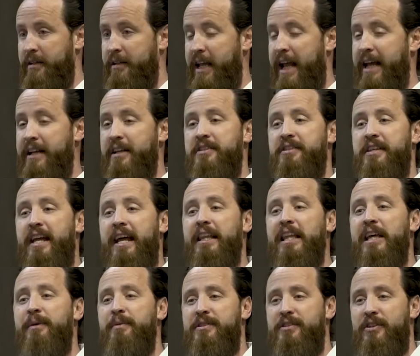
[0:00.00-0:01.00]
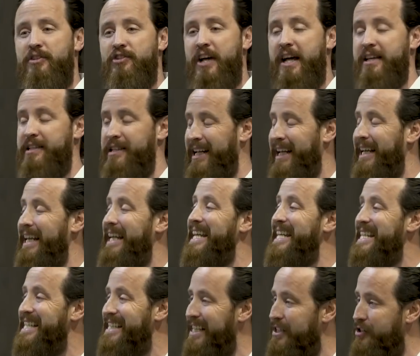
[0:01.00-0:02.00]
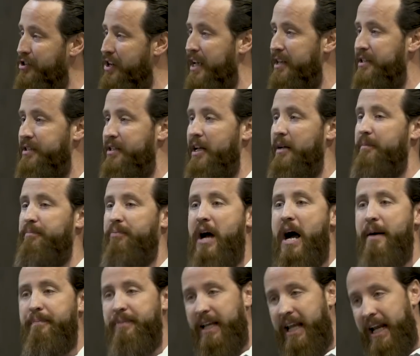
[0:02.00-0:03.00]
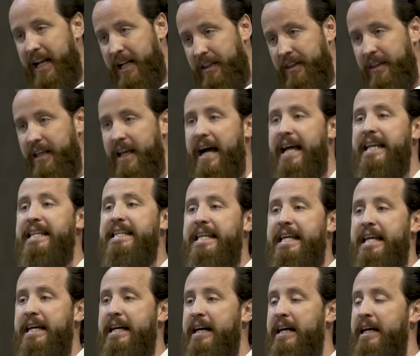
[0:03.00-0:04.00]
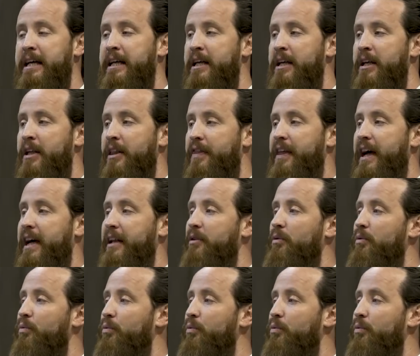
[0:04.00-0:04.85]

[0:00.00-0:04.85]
Andy Stanley was suggesting and is suggesting, propagating the idea that